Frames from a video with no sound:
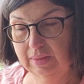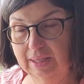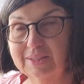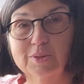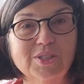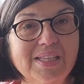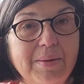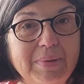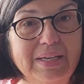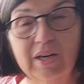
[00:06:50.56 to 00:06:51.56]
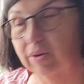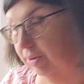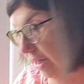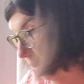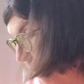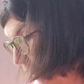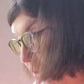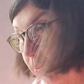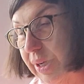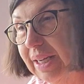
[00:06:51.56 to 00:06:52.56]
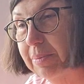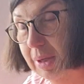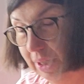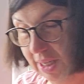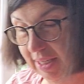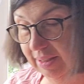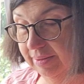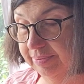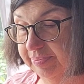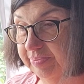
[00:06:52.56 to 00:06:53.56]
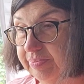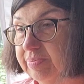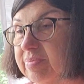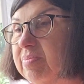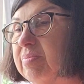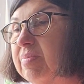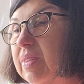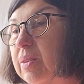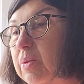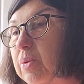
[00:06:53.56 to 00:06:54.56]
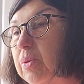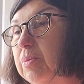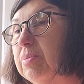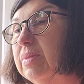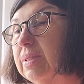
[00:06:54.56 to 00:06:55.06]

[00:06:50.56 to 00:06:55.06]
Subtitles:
So just let me know and I'll make sure we get them online. Whoop.